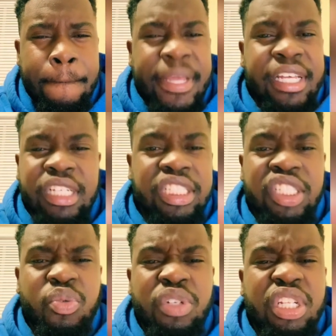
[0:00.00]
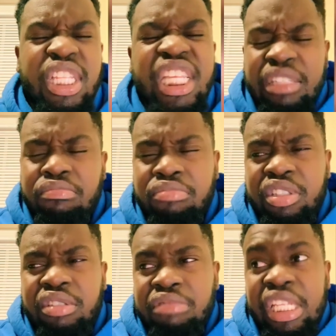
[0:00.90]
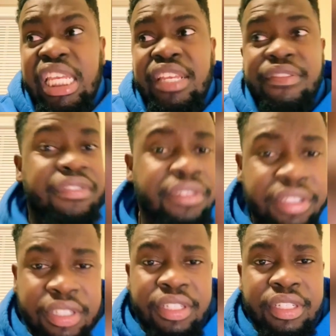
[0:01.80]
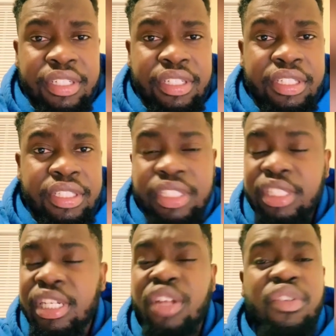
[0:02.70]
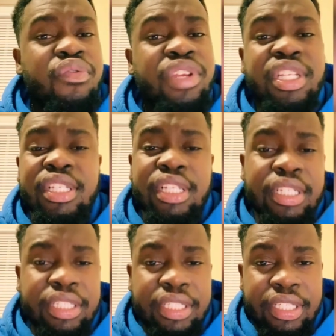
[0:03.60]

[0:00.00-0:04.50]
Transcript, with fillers: Because she's going want to leave, just leave. She ain't got no reasoning.